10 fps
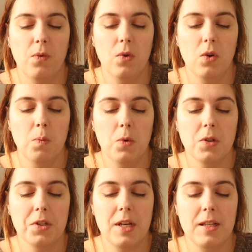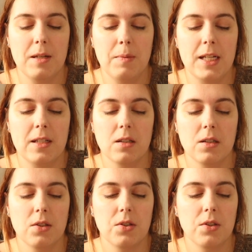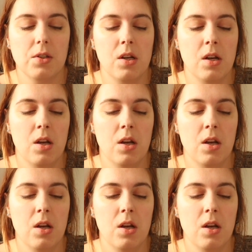4 more centimeters,